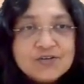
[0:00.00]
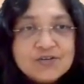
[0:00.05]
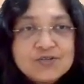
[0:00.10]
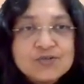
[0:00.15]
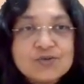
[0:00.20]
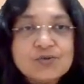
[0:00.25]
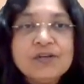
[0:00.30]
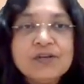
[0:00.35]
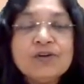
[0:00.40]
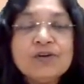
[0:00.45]

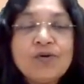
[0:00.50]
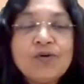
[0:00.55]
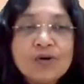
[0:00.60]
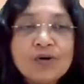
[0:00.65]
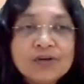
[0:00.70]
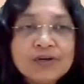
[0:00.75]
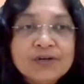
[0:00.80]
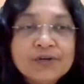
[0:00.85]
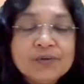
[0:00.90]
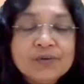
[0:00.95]
So in
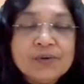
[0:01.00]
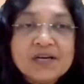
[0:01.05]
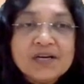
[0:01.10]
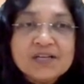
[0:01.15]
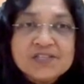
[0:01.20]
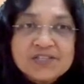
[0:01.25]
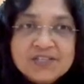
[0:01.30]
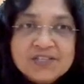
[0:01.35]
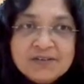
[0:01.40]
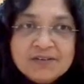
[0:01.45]
order to
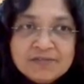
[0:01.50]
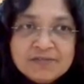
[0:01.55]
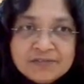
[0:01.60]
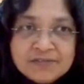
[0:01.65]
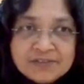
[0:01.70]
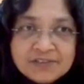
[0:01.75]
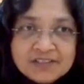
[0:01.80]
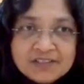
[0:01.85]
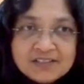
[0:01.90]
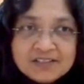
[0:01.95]

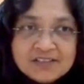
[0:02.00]
achieve,